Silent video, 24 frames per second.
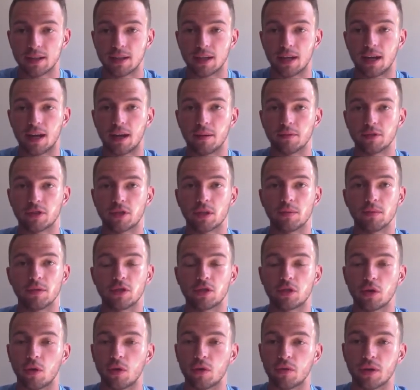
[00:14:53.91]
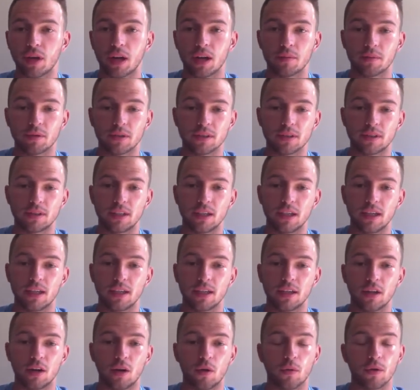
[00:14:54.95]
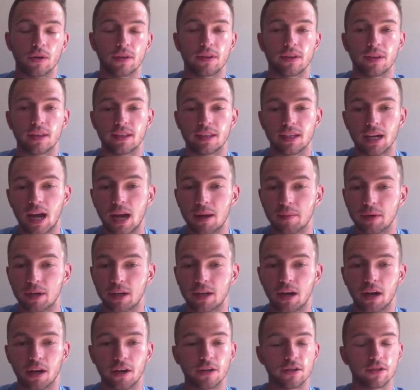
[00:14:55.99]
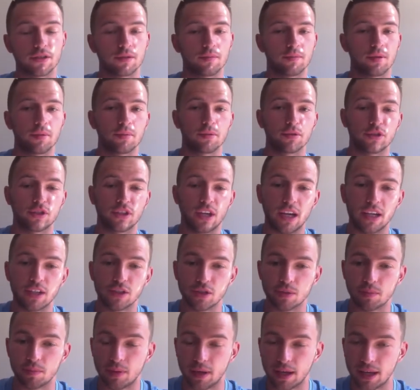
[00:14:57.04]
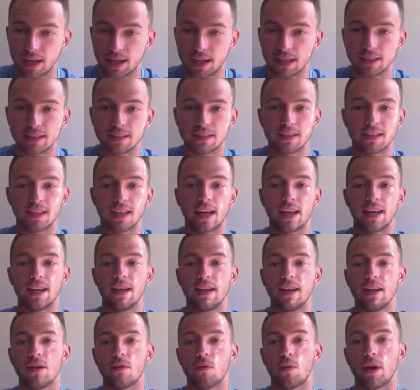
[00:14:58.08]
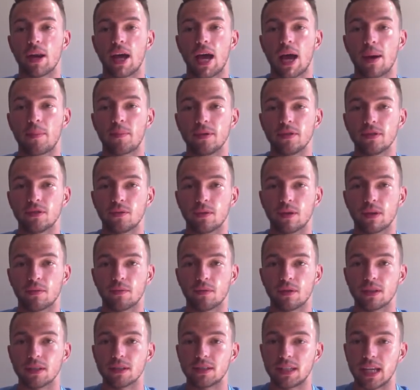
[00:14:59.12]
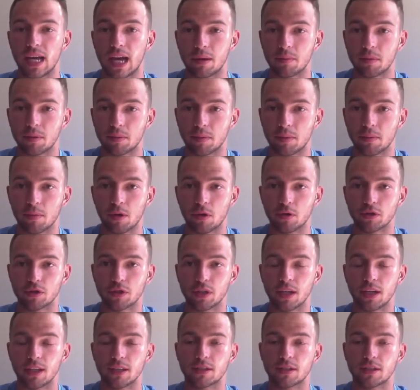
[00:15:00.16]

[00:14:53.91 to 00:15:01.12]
It's going to be so incredible to see, with the diamond cutters and people changing pins, and then what happens with this tablet promotion.